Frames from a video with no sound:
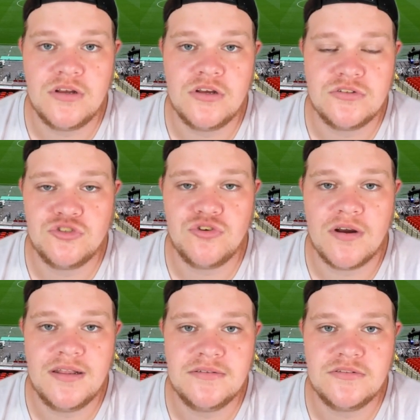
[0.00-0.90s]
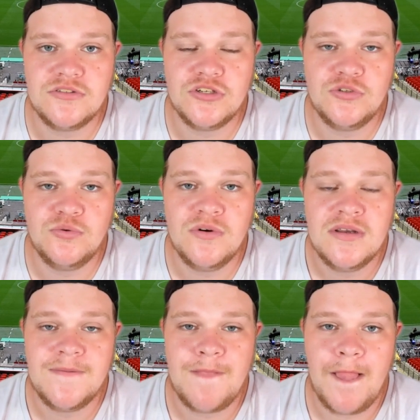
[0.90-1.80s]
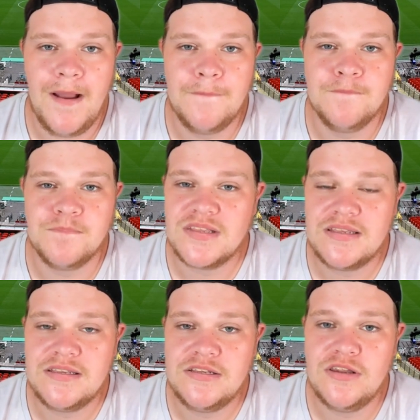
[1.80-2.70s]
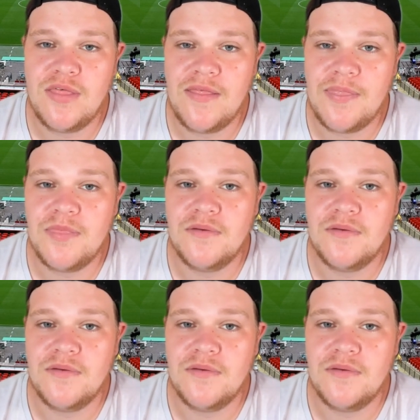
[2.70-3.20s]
struggling to, the